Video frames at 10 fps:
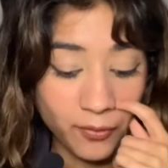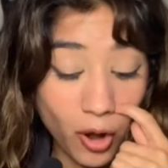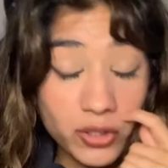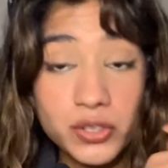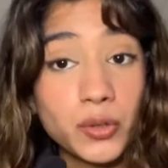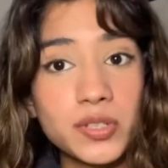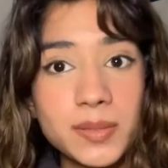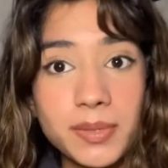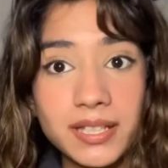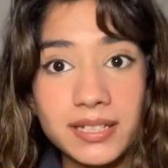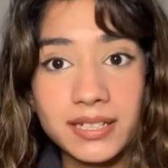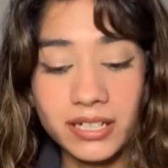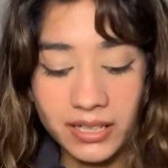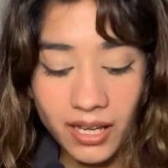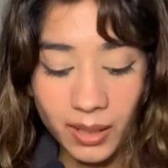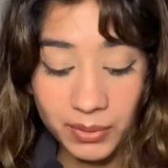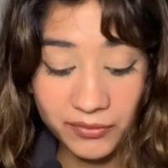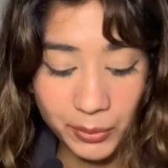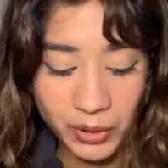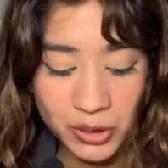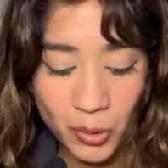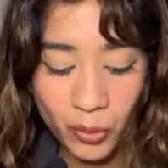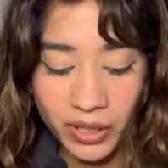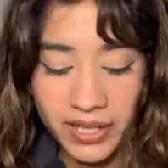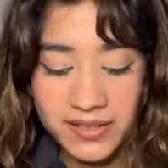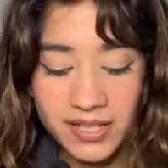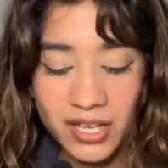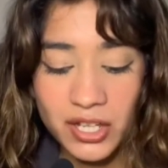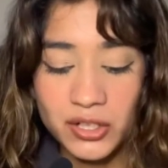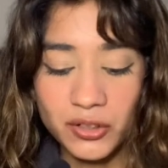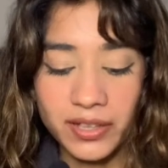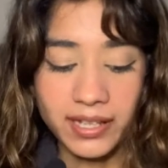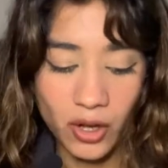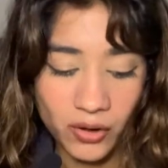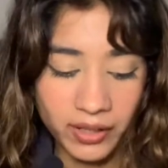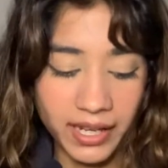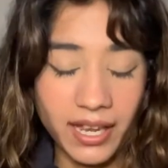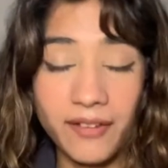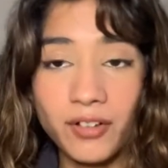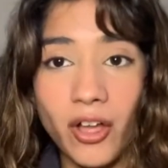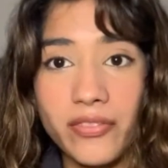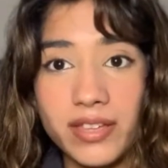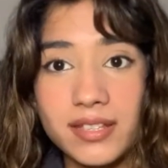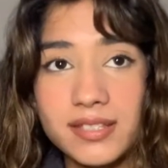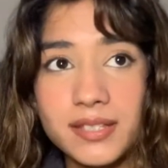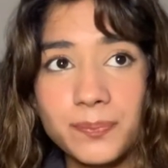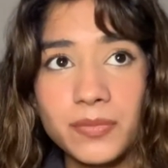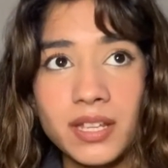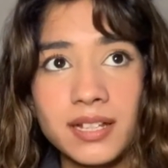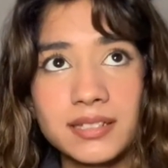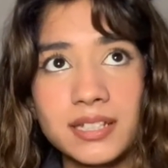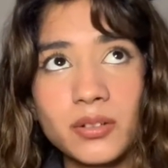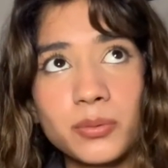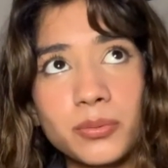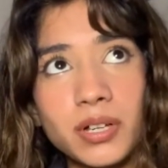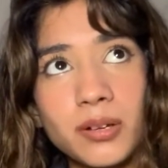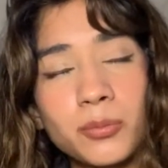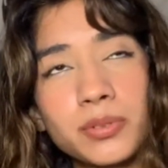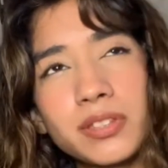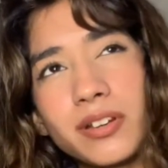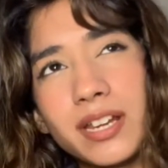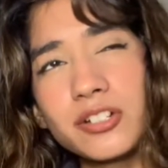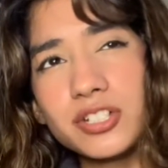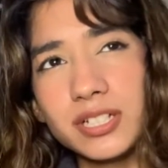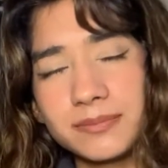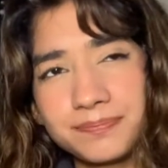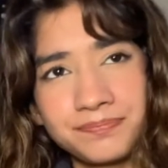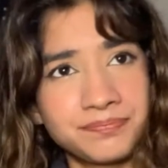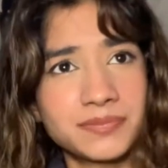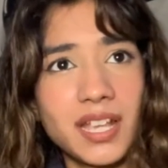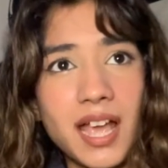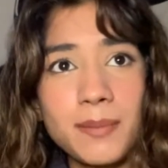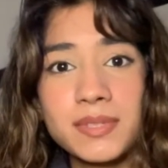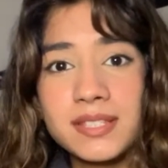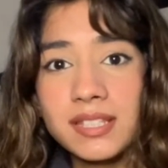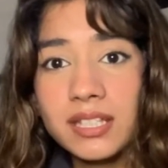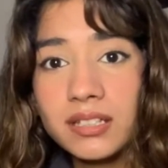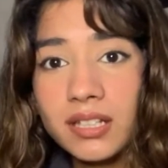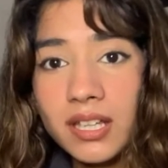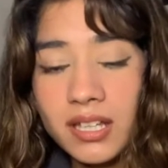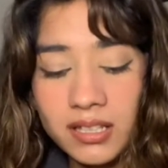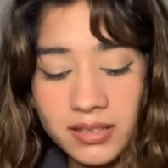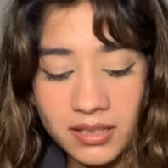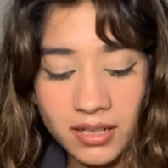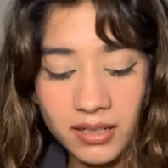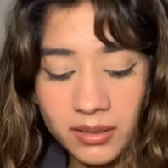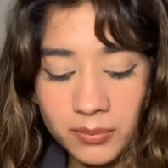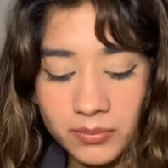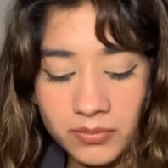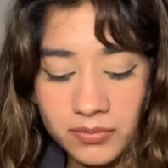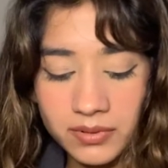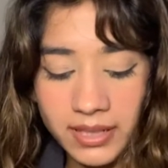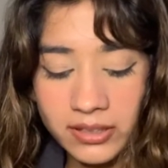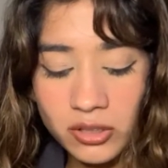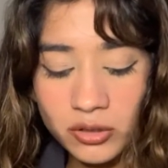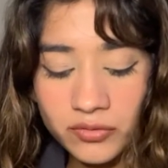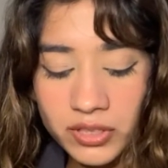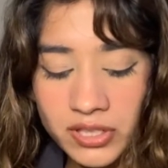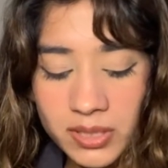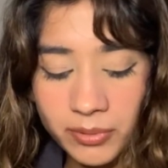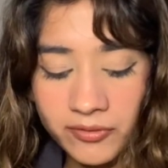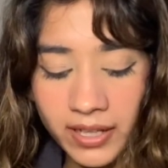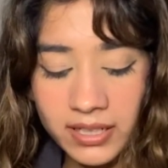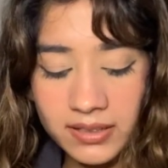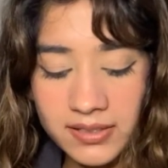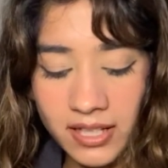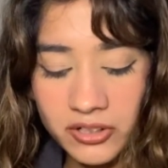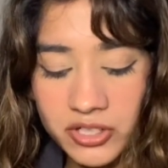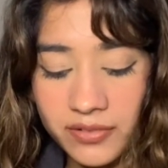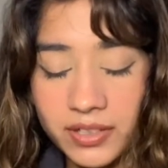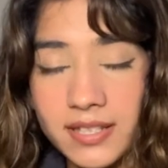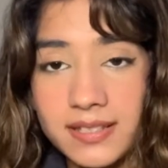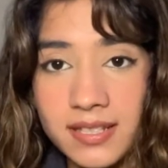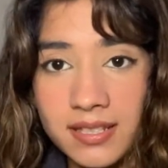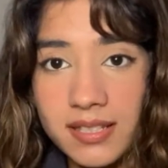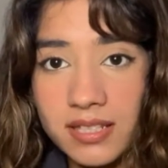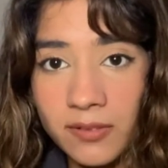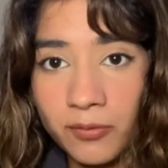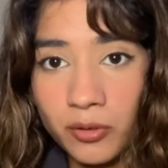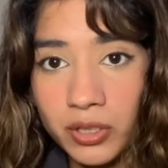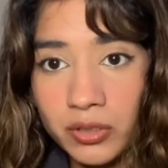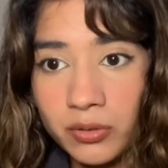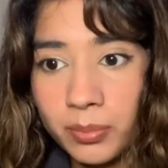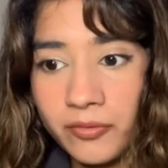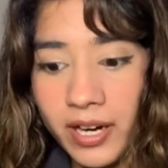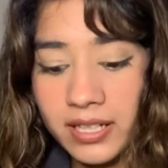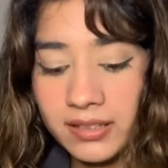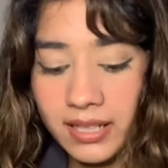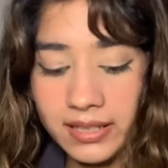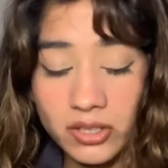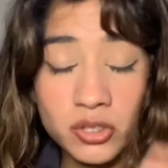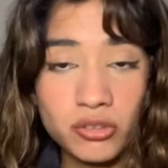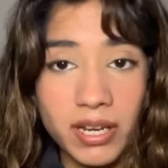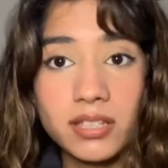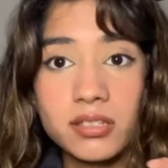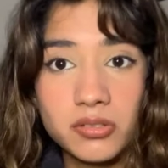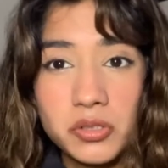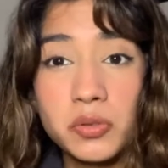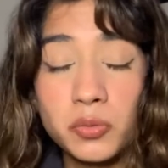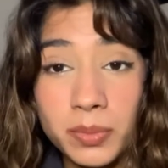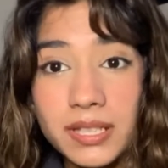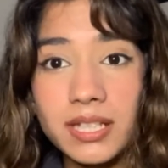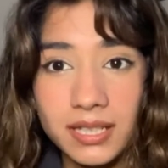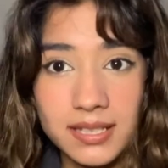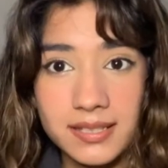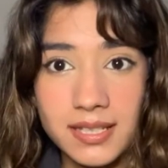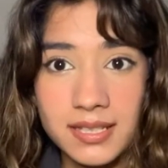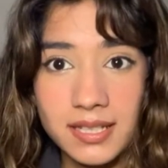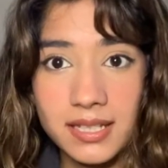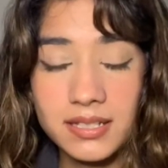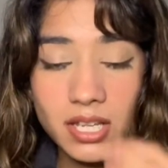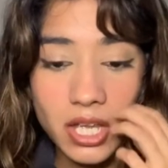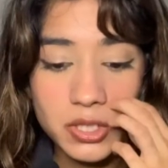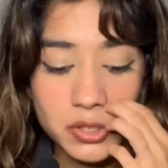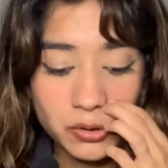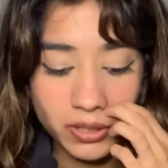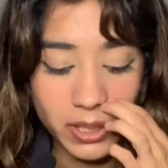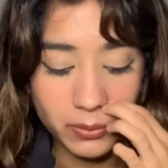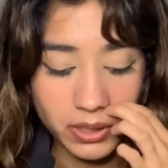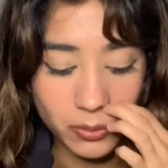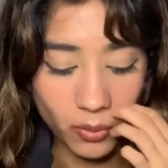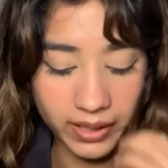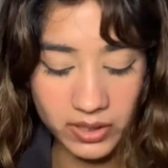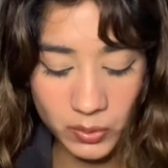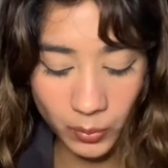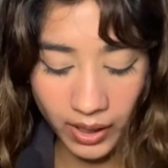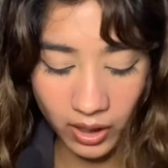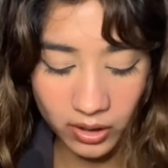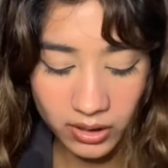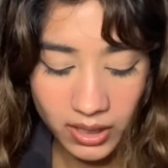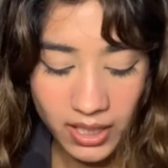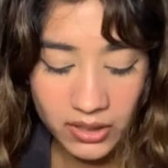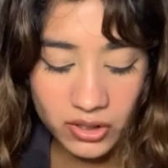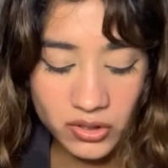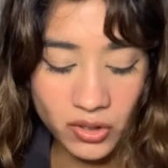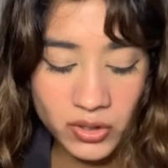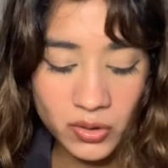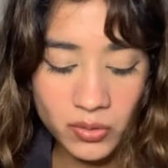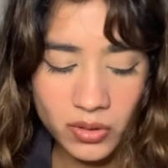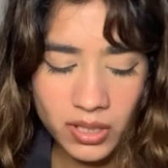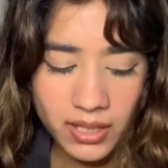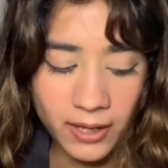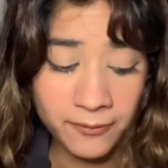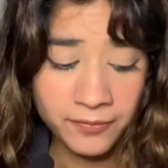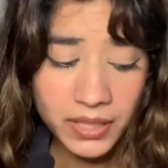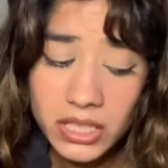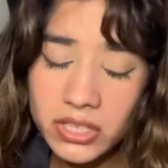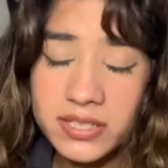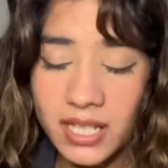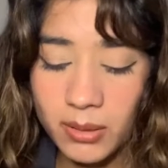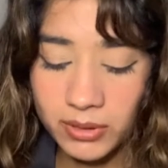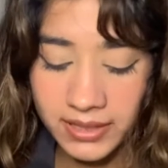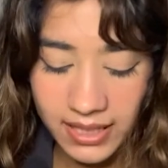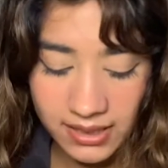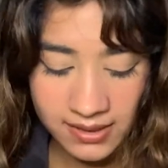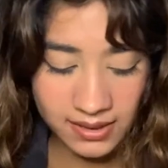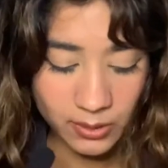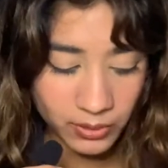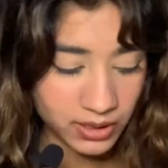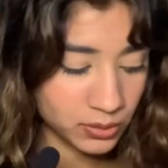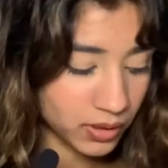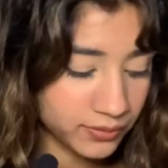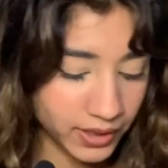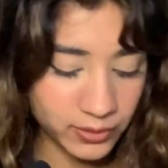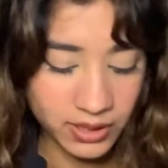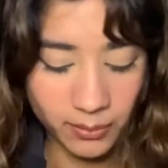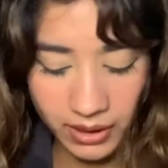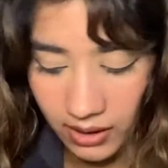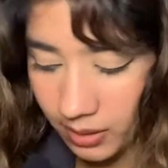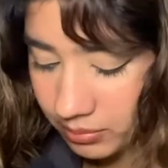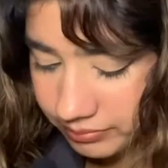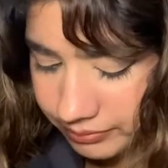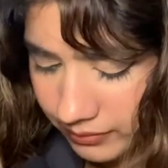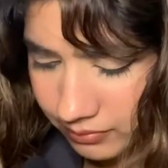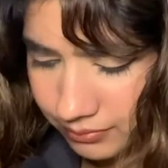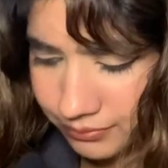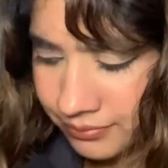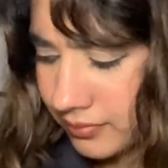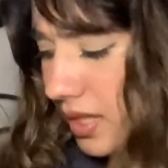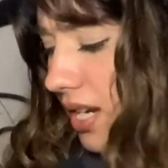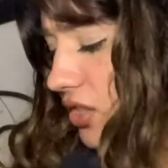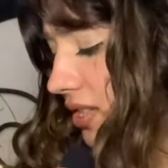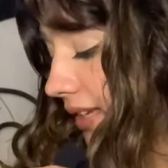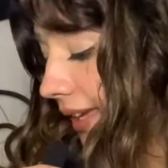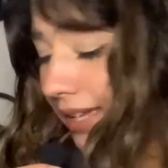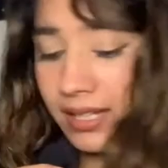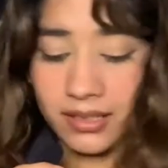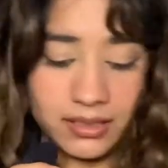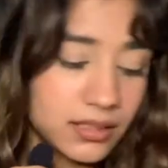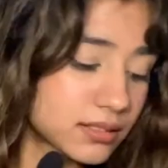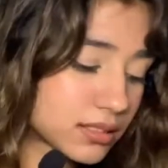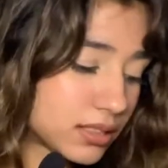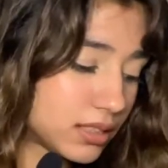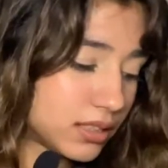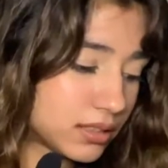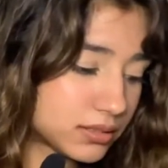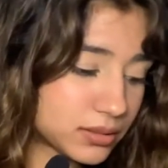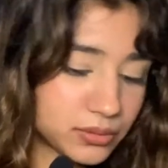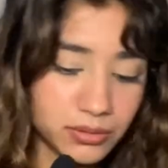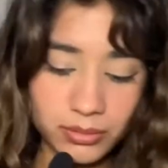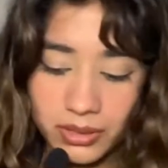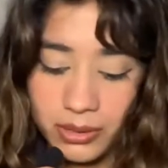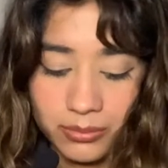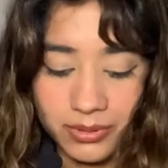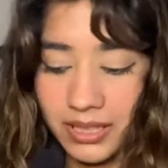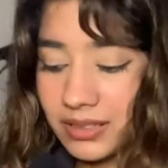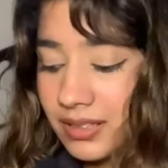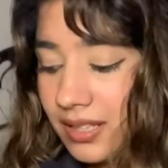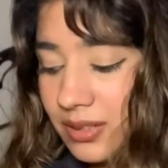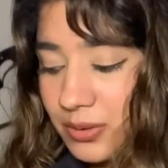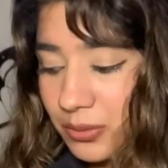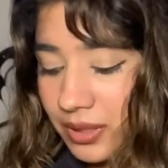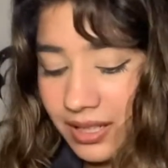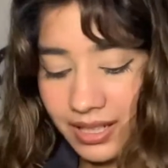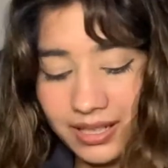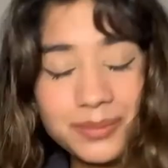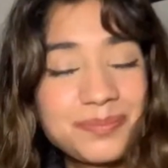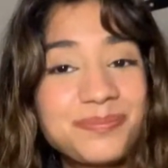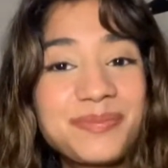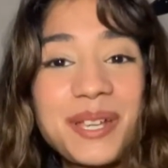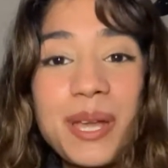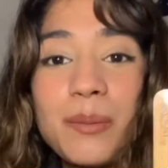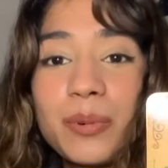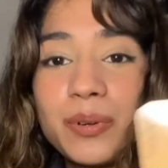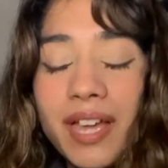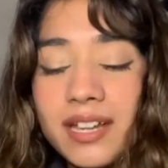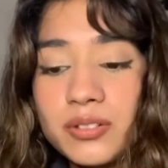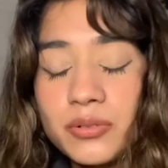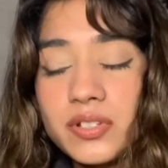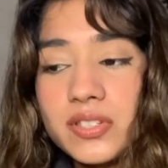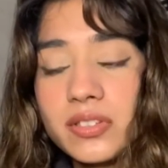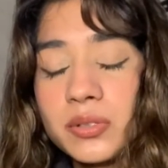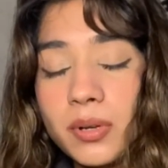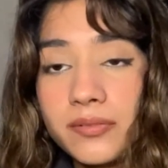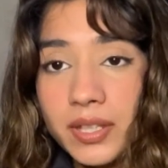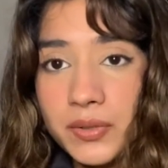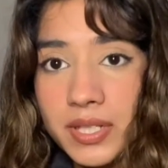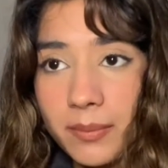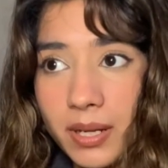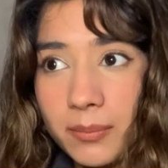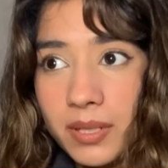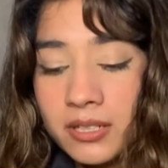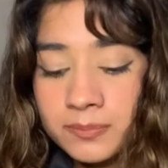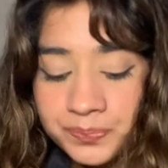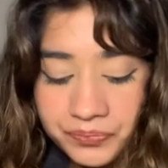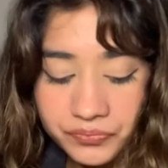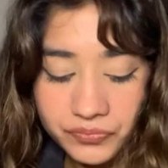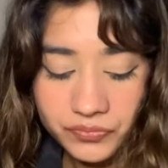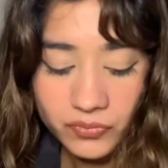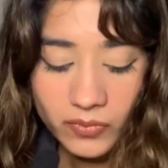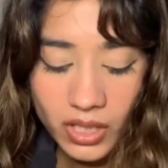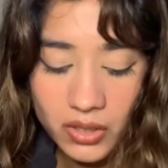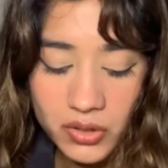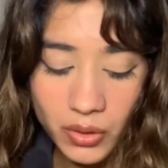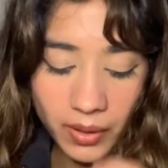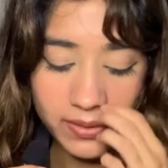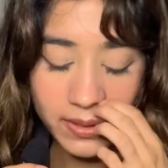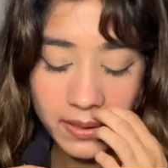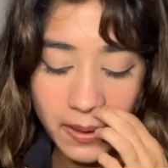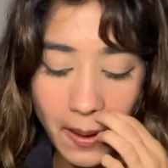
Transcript: so to speak, clearing up, even with Taurus, you're like, okay, I've got this. Leo, with your energy, I'm seeing like the universe is providing this energy of consistency for you, providing like the strength to be consistent, to create what you want as well. There's also a fear simultaneously with the 12th house coming up. I just had it. I don't know where it went. That is okay. But we had Taurus in the 12th house come up. So I think